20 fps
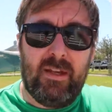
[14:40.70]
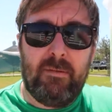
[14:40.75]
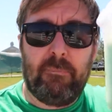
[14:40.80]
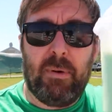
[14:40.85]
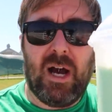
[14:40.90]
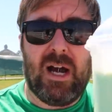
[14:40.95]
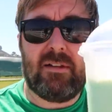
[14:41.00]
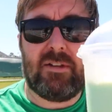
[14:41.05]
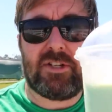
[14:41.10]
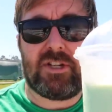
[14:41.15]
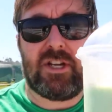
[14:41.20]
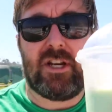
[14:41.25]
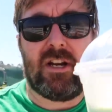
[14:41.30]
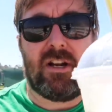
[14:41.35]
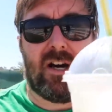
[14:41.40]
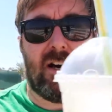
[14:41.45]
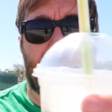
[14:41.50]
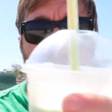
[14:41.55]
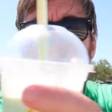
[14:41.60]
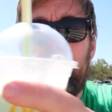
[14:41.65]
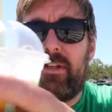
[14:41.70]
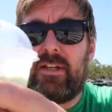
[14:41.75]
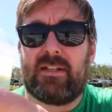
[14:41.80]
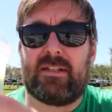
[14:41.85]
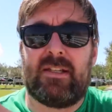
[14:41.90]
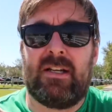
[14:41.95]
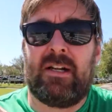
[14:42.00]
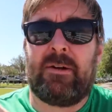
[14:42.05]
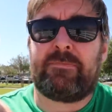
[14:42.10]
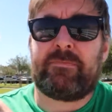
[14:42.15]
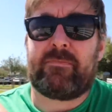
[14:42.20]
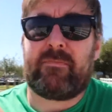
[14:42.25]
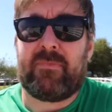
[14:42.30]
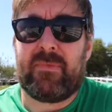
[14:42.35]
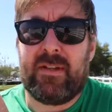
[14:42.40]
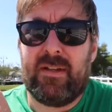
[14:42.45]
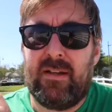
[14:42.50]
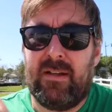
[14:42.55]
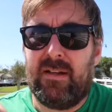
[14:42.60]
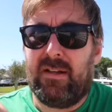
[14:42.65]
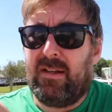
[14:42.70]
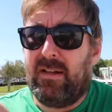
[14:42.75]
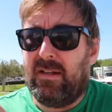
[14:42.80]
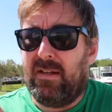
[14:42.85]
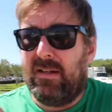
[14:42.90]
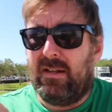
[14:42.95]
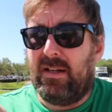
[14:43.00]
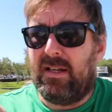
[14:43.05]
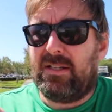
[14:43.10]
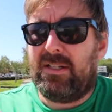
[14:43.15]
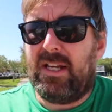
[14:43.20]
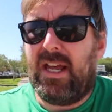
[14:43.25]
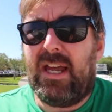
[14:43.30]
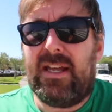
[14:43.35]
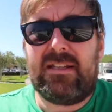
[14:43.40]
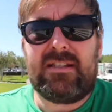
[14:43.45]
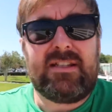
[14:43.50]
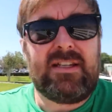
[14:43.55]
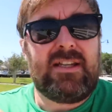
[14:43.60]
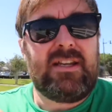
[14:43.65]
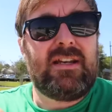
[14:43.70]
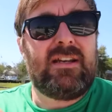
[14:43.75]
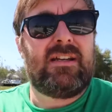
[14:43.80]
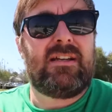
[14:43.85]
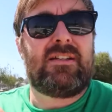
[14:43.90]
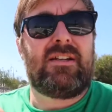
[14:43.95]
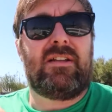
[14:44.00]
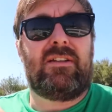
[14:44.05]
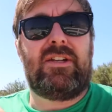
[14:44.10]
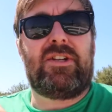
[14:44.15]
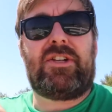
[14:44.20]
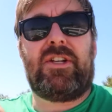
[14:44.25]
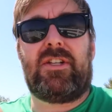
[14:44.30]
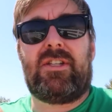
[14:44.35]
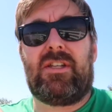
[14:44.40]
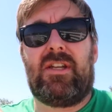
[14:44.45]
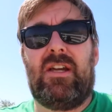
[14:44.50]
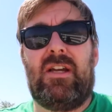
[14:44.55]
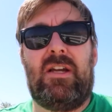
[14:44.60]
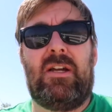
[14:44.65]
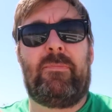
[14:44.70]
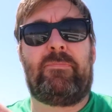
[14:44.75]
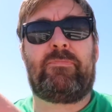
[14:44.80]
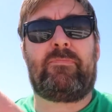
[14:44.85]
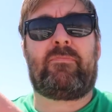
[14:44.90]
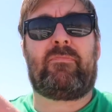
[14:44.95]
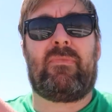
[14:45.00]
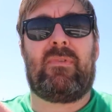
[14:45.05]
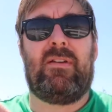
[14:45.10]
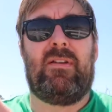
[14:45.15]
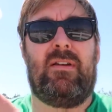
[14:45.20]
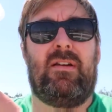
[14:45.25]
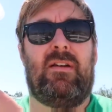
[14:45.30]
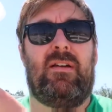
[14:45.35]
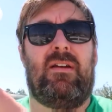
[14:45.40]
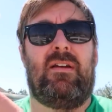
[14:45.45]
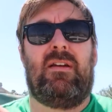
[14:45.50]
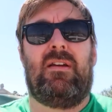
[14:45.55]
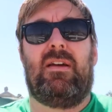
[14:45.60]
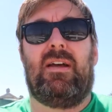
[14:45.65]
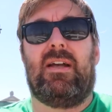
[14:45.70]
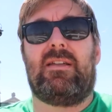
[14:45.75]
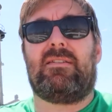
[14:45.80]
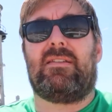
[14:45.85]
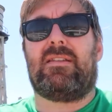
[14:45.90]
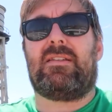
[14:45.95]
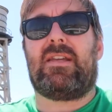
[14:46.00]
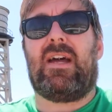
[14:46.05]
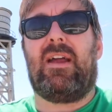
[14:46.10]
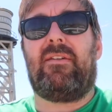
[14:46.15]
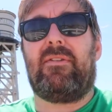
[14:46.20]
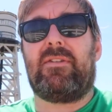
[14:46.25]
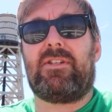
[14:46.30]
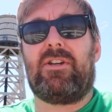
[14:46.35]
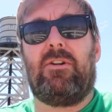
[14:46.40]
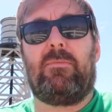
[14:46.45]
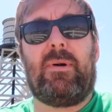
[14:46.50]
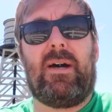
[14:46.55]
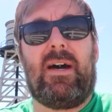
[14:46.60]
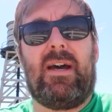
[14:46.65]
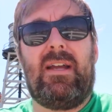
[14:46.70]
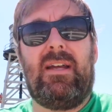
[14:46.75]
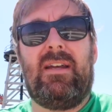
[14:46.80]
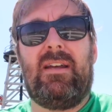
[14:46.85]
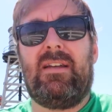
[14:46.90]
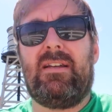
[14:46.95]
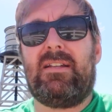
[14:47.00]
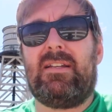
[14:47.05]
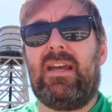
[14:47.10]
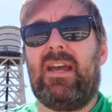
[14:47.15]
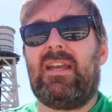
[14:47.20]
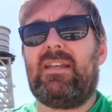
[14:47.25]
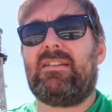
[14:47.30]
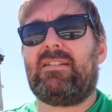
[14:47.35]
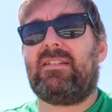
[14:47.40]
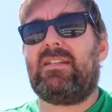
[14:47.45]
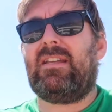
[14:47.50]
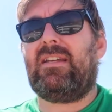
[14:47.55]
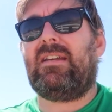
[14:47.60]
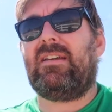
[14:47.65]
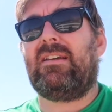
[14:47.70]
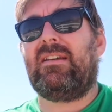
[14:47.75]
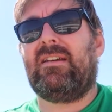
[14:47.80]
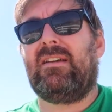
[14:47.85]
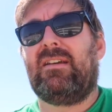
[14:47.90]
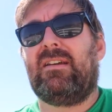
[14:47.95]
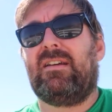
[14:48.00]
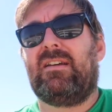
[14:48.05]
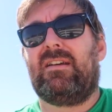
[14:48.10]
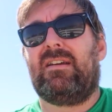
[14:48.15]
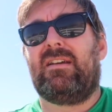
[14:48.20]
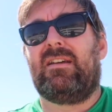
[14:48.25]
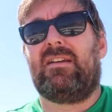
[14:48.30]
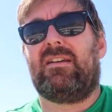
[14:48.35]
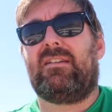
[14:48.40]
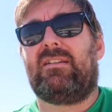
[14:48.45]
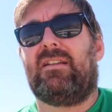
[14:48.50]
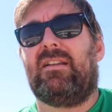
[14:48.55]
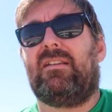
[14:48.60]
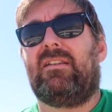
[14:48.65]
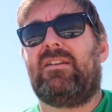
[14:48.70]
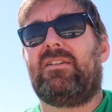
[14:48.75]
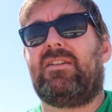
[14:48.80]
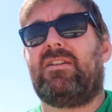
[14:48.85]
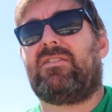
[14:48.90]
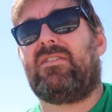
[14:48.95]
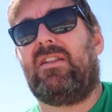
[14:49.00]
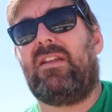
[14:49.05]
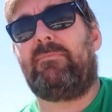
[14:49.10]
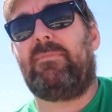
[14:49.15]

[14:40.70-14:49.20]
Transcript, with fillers: polishing it off with this. Tasty, delicious. As the sirens go by, tasty, delicious. Are they